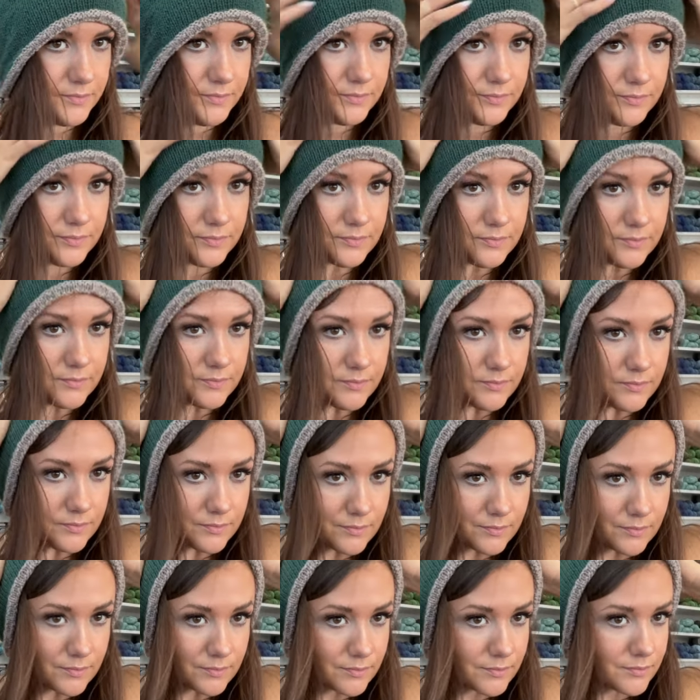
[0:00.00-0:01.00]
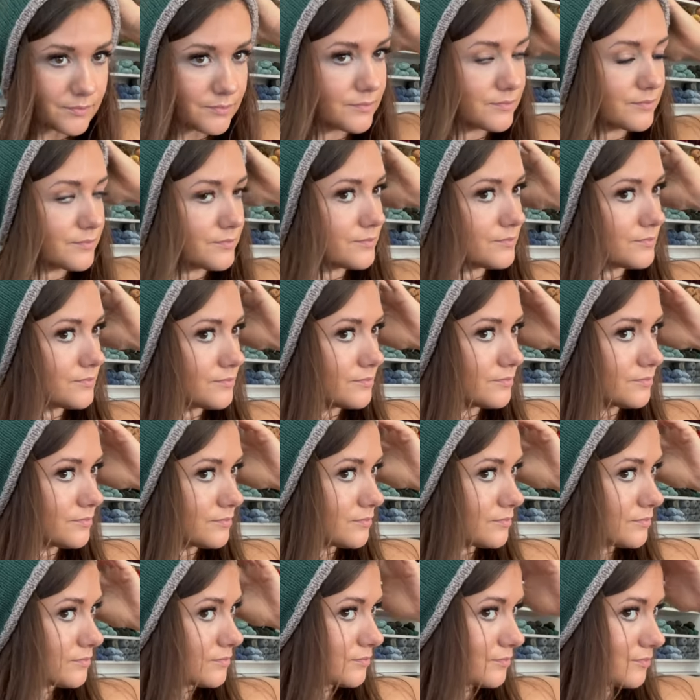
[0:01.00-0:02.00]

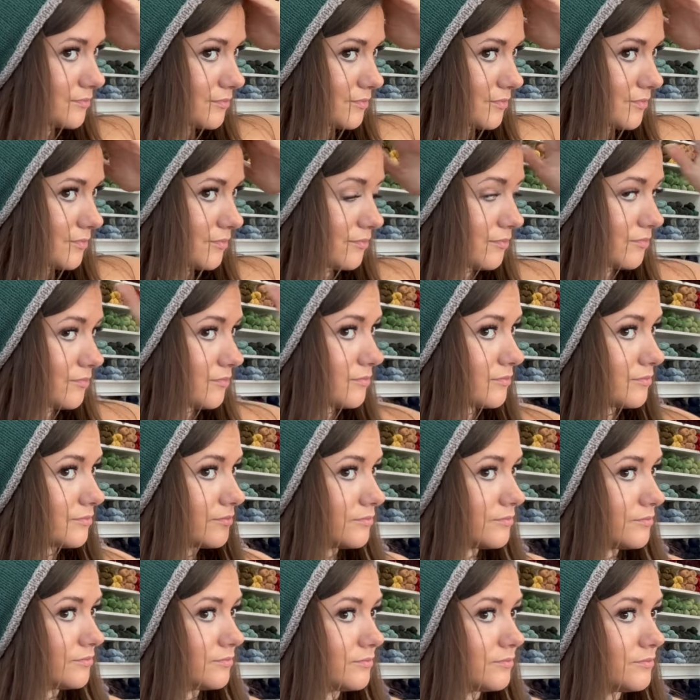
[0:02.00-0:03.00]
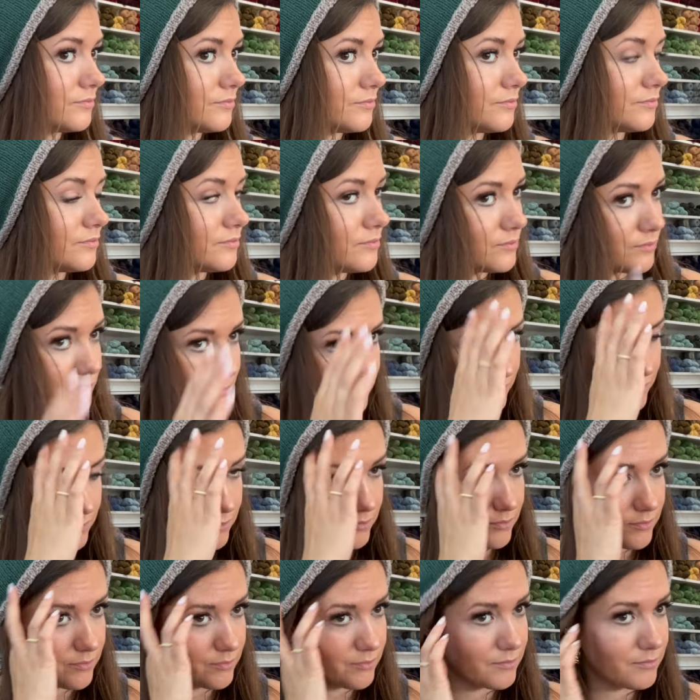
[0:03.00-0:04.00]

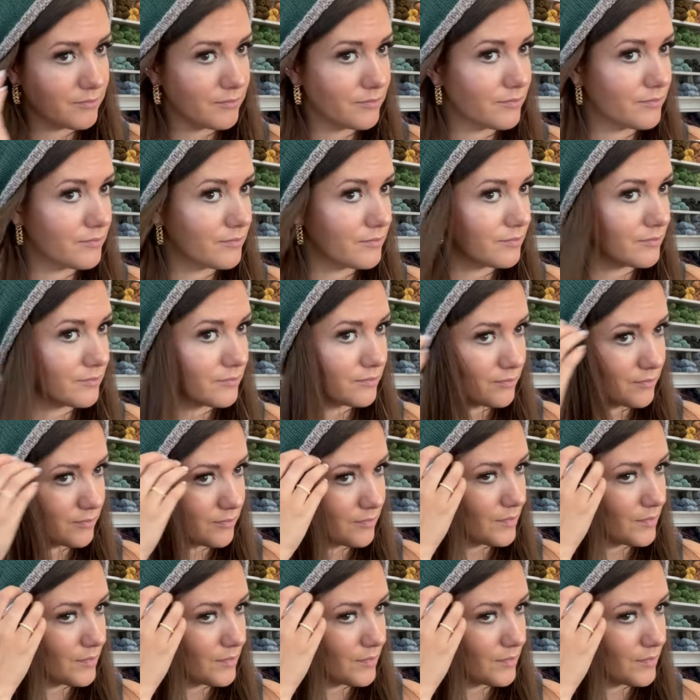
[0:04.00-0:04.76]
(silence)